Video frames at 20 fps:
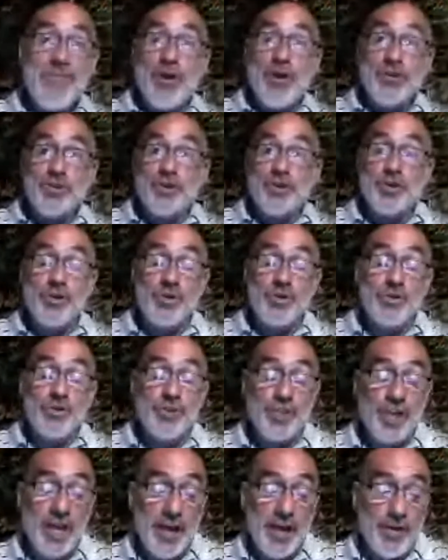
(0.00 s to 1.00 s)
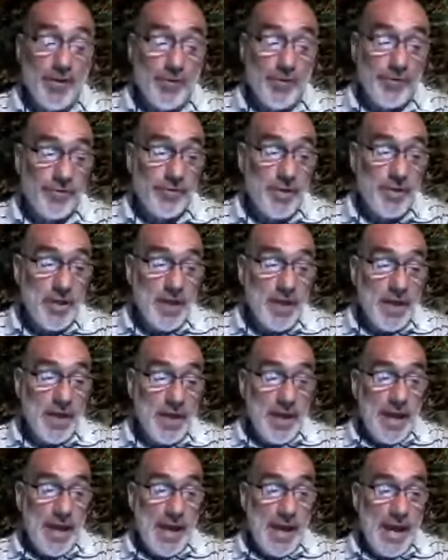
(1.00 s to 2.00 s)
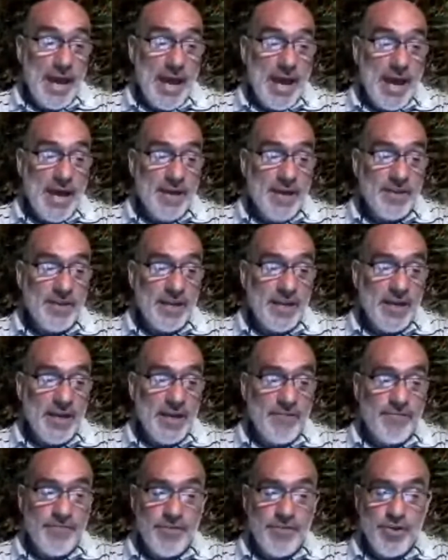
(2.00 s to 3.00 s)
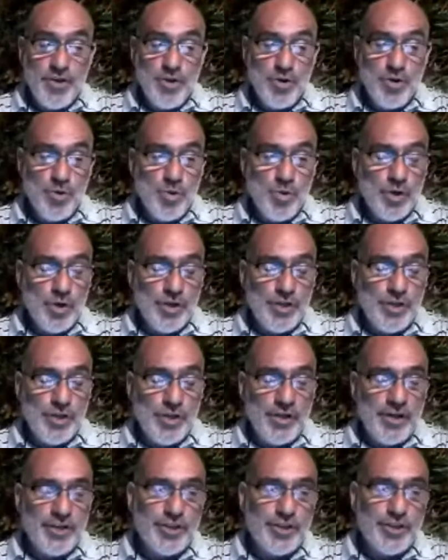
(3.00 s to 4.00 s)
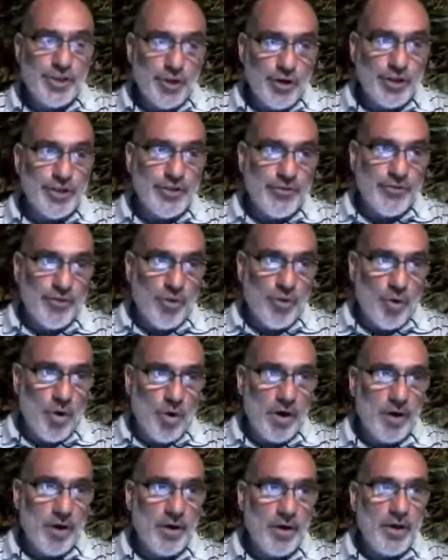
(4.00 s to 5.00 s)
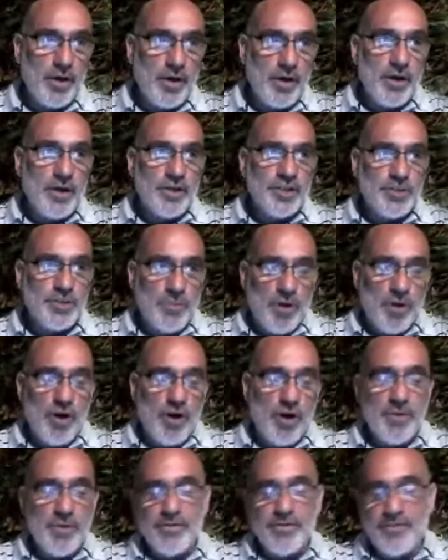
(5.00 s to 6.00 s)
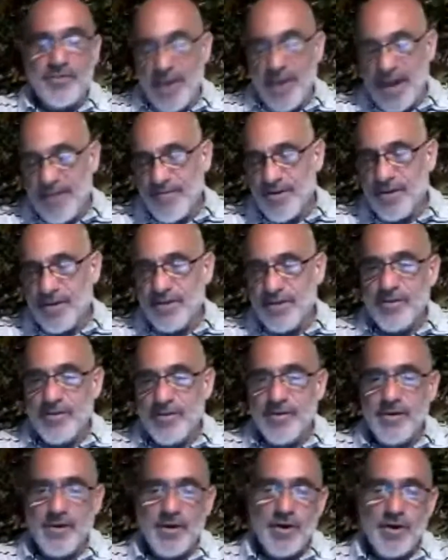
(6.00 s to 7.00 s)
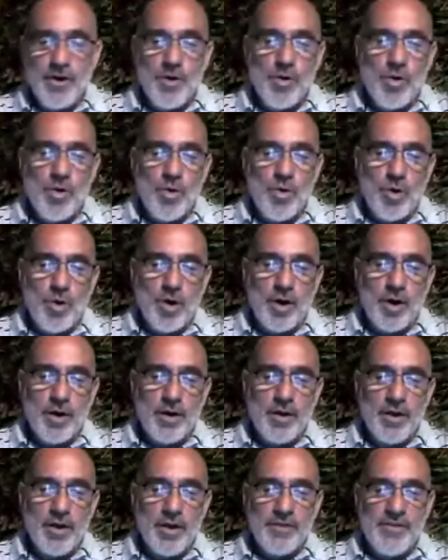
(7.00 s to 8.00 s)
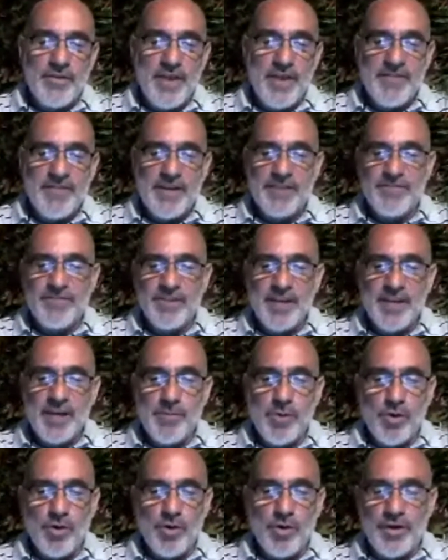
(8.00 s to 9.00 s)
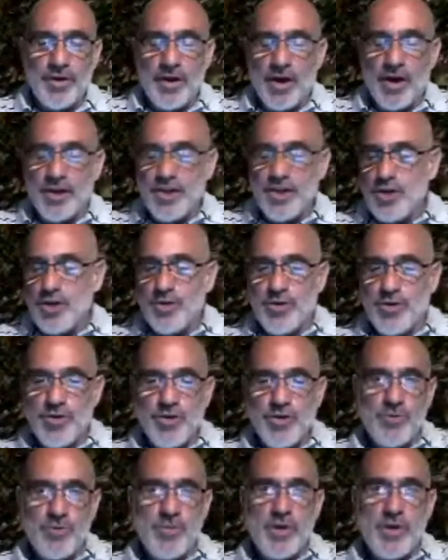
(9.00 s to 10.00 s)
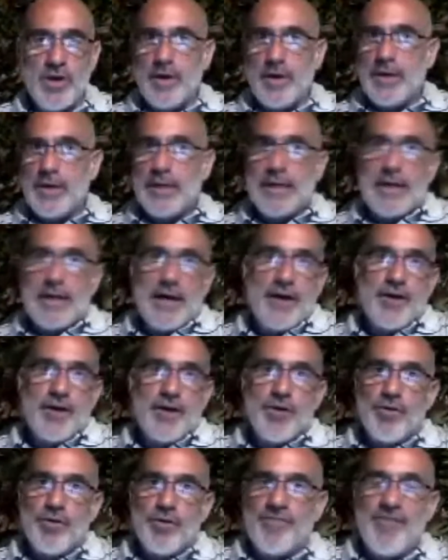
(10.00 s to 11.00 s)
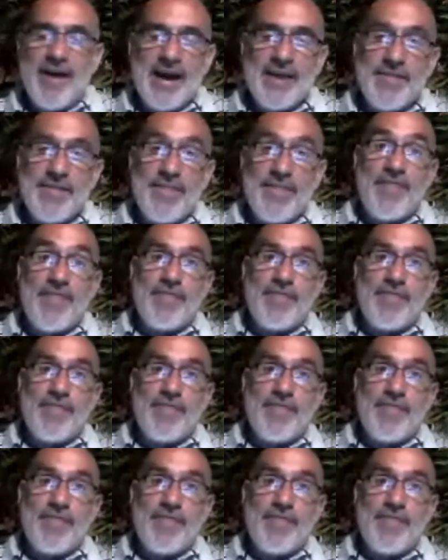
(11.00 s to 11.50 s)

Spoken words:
those two channels. And if you would search for SmallBizDavid or David F. Leopold on YouTube, you will find